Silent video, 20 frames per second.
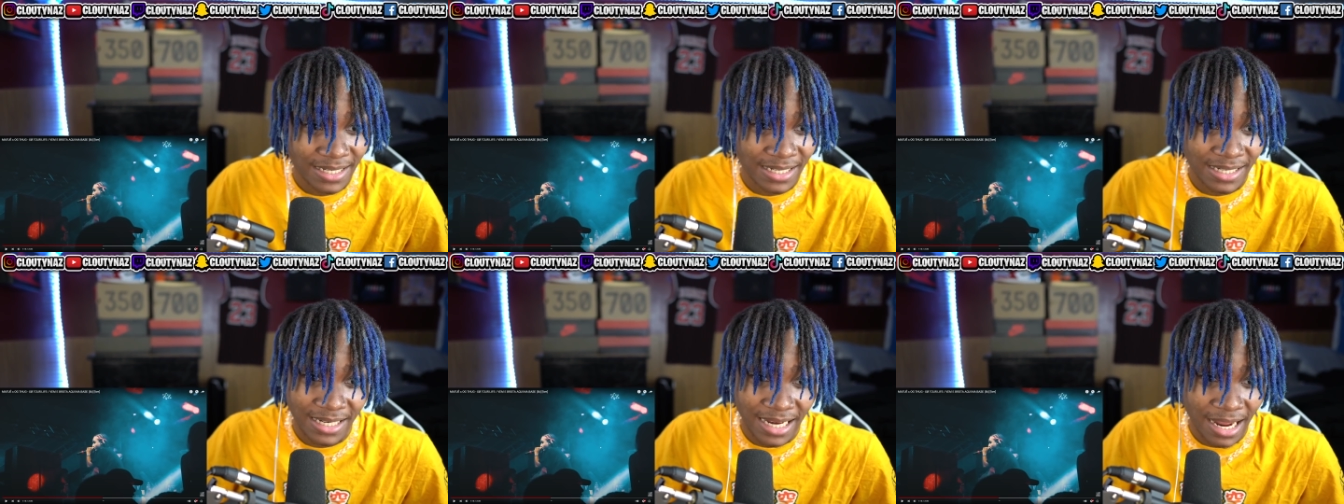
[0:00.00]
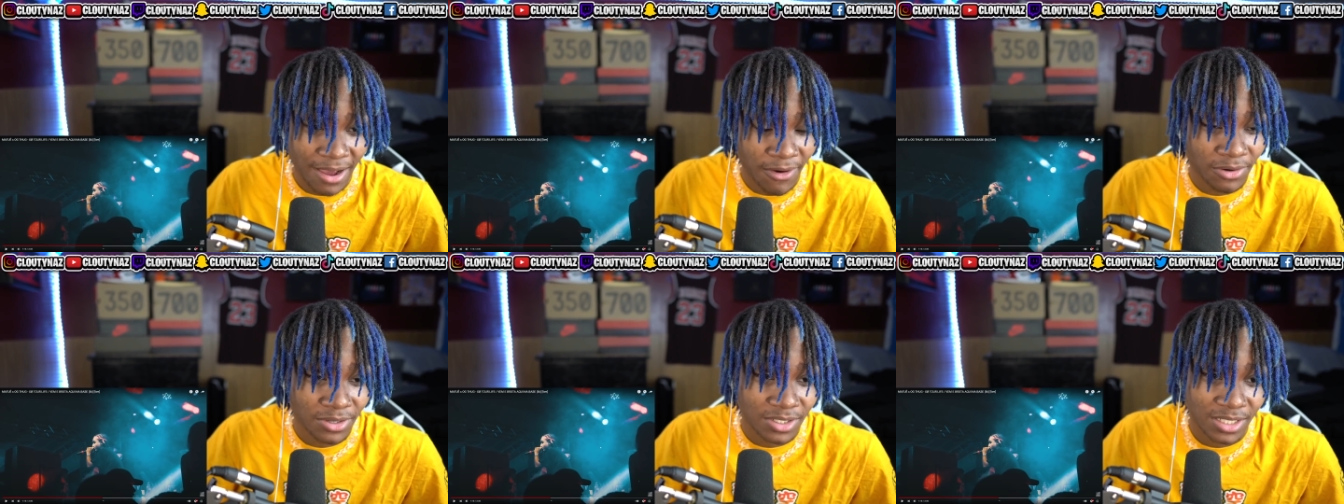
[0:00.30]
That
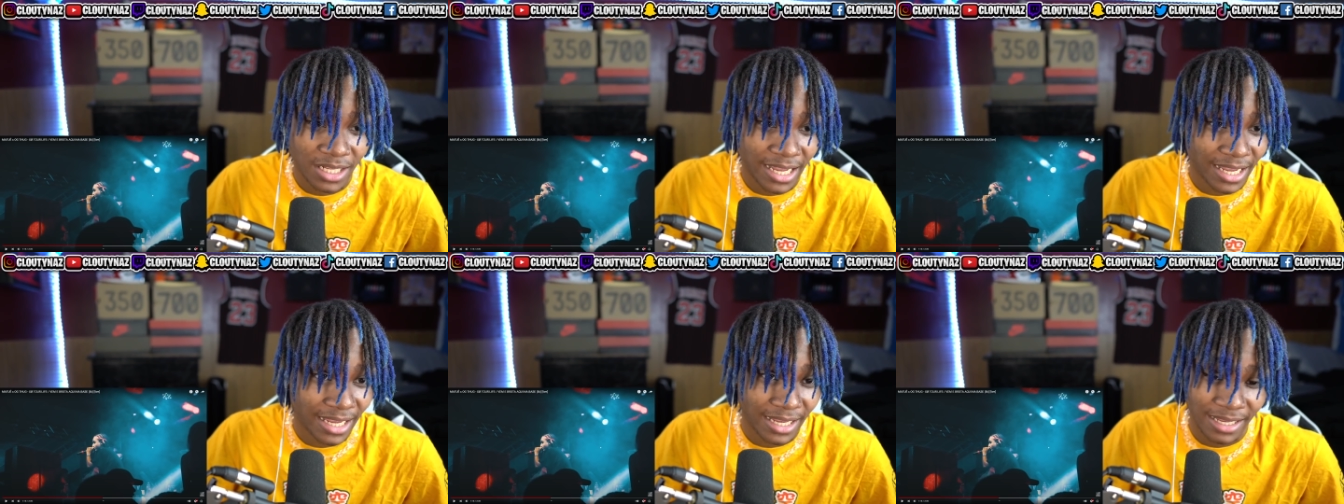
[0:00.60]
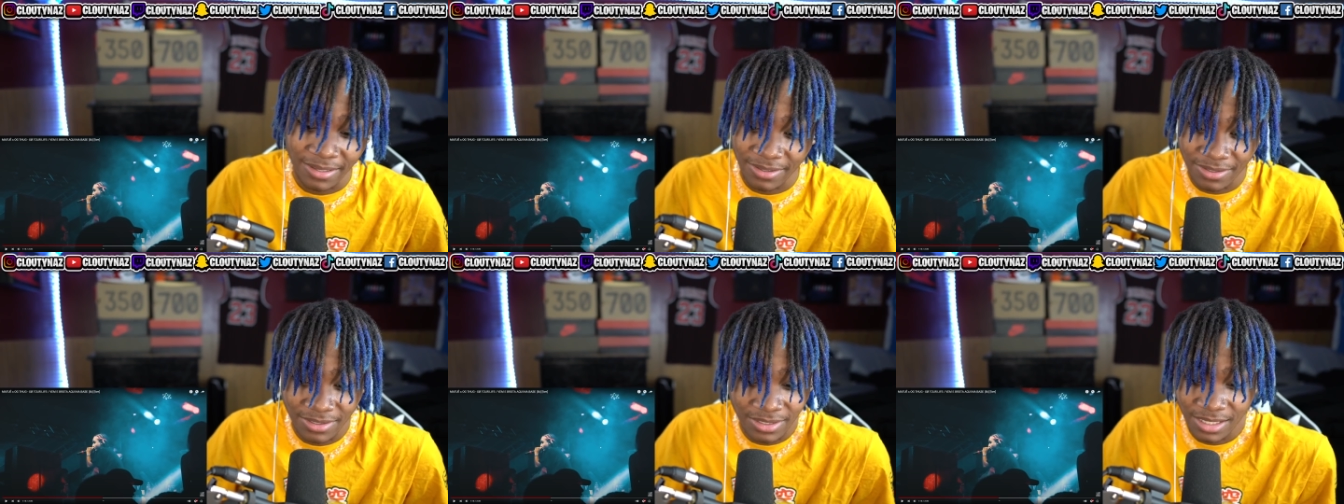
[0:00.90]
was like
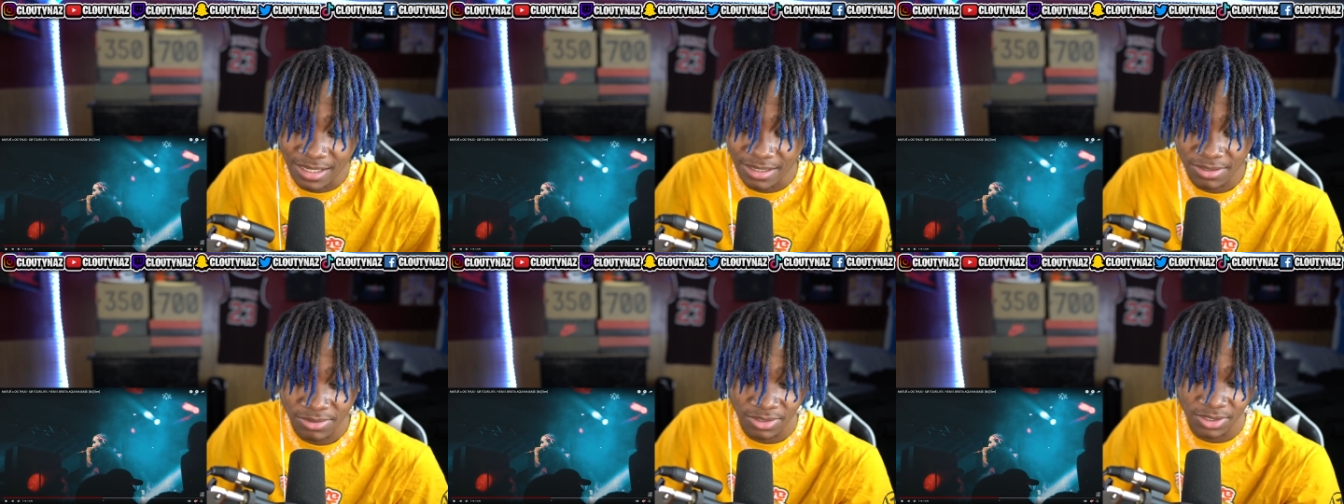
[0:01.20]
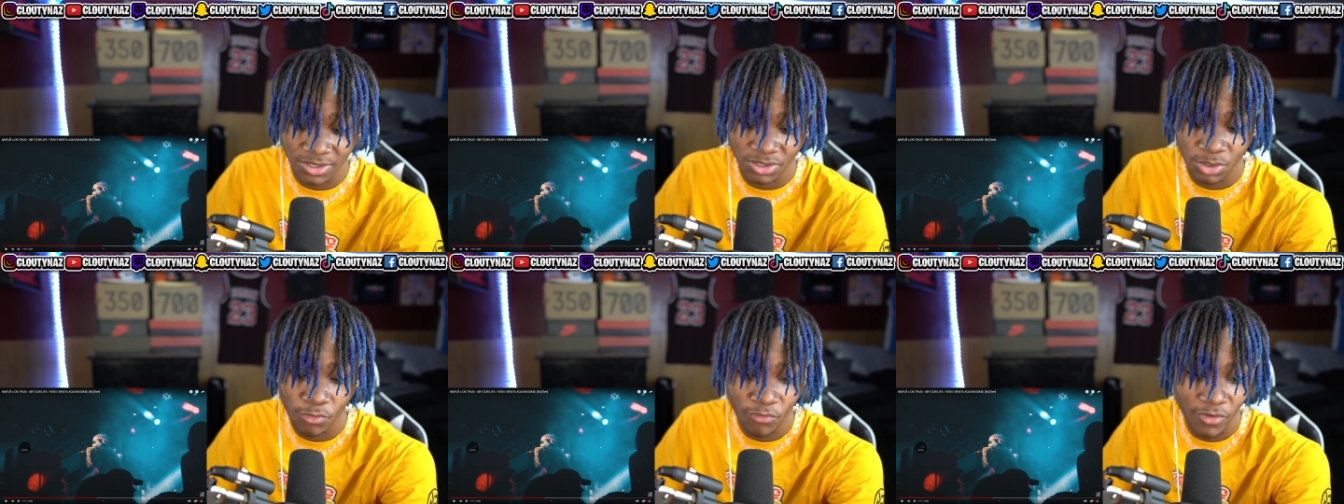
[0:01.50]
this was
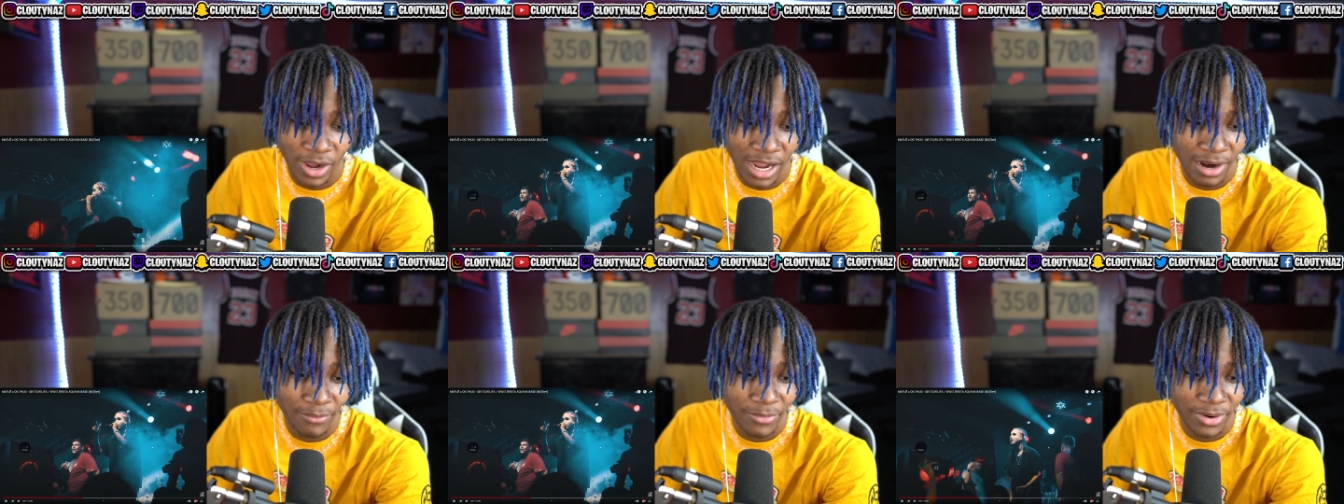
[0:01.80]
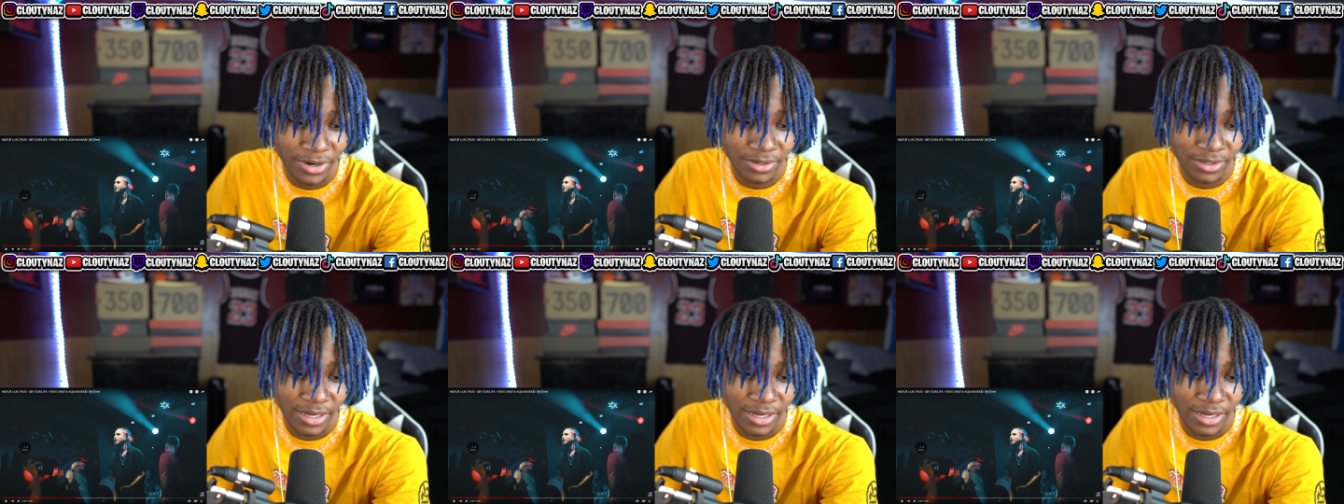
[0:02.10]
too fire, bro.